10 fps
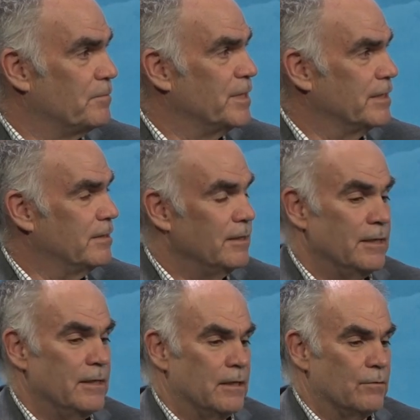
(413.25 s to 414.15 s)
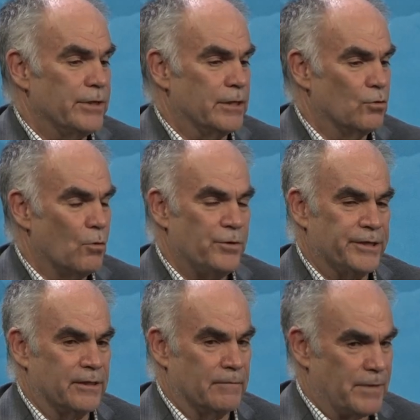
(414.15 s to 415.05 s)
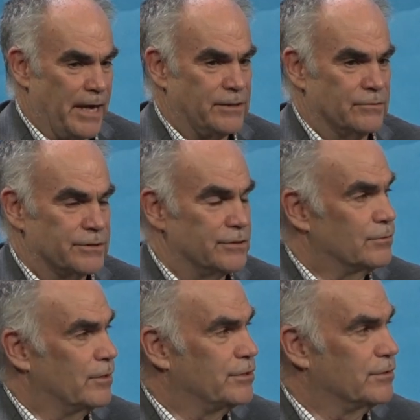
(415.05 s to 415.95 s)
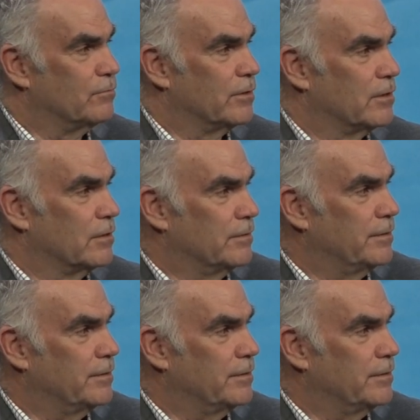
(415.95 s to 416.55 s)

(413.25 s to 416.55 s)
but we can hope we can get back to a situation where